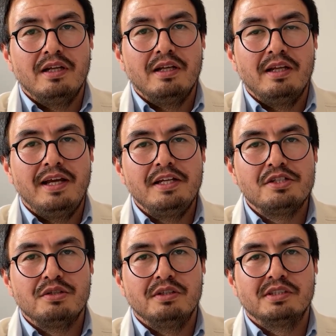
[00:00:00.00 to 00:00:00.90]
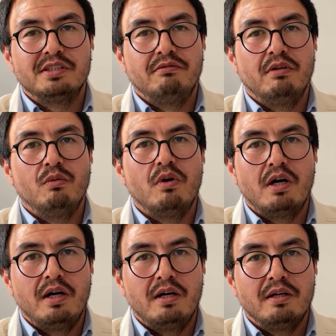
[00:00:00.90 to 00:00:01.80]
will head to a civil
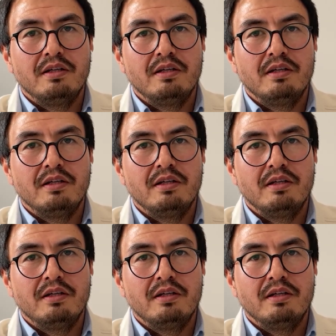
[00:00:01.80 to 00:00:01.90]
war,